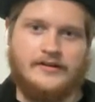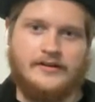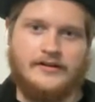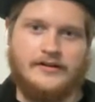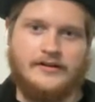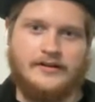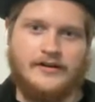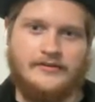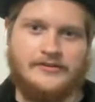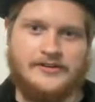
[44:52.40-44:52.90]

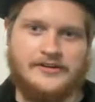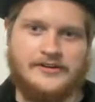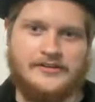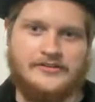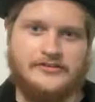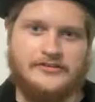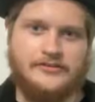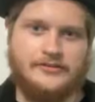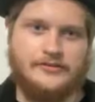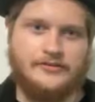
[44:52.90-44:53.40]
Now I'm going to
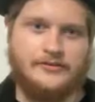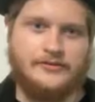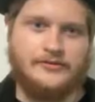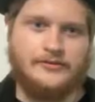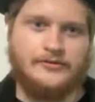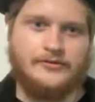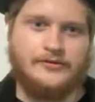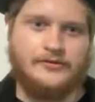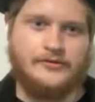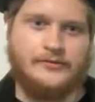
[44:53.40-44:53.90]

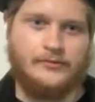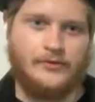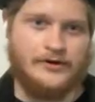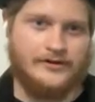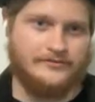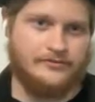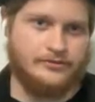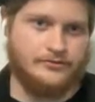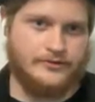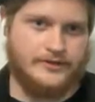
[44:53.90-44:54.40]
do one
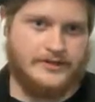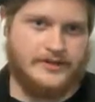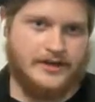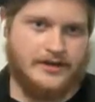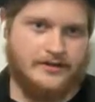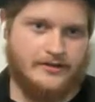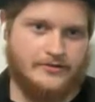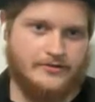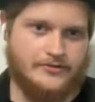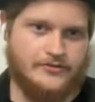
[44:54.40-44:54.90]
of 3
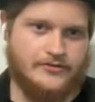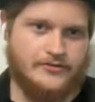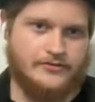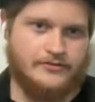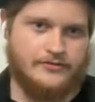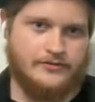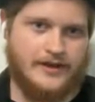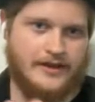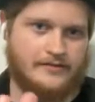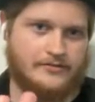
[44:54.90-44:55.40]
colors.
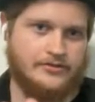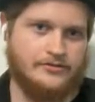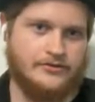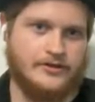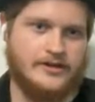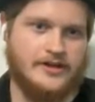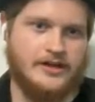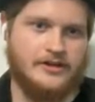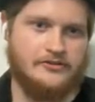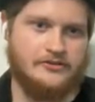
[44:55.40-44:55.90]
I have
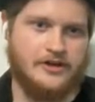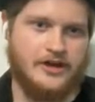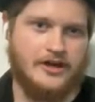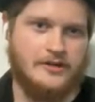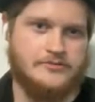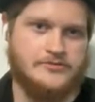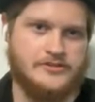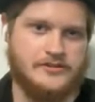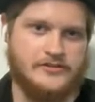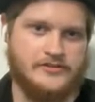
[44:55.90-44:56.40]
3 color
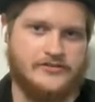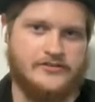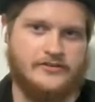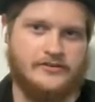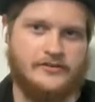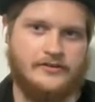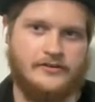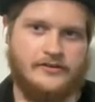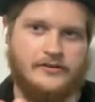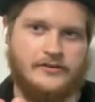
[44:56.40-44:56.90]
options.
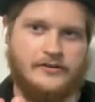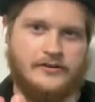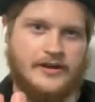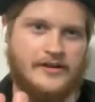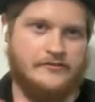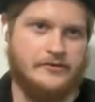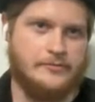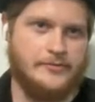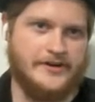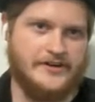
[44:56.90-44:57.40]

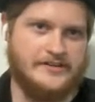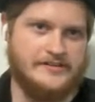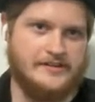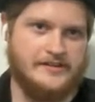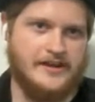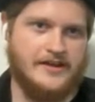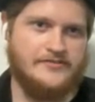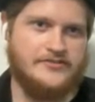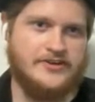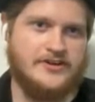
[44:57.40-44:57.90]
Everybody in the
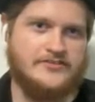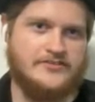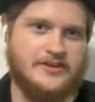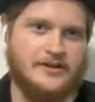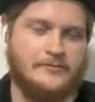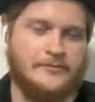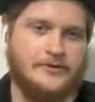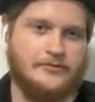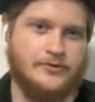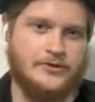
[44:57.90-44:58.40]
live chat,
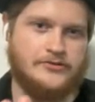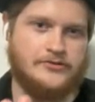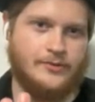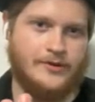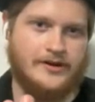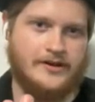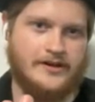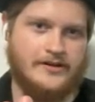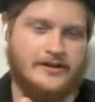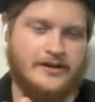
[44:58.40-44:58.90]
tell me which
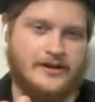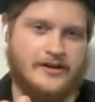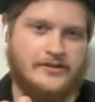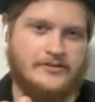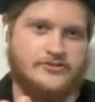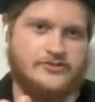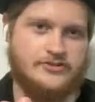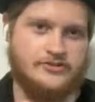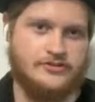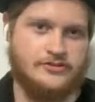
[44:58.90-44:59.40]
one I
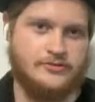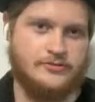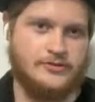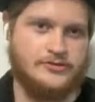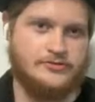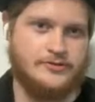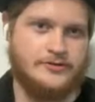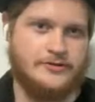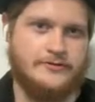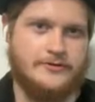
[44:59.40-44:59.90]
should do.
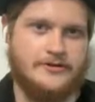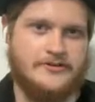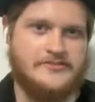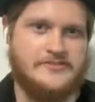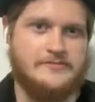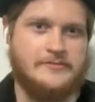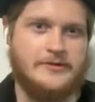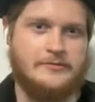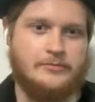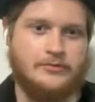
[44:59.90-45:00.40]
Which one do you want to
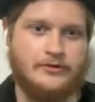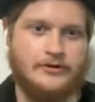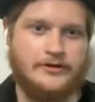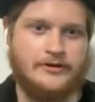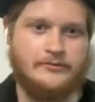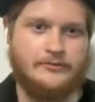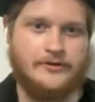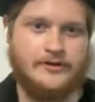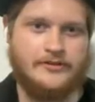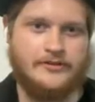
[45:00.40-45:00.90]
see me
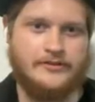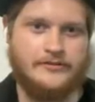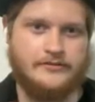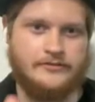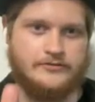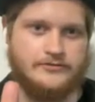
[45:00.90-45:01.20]
print with?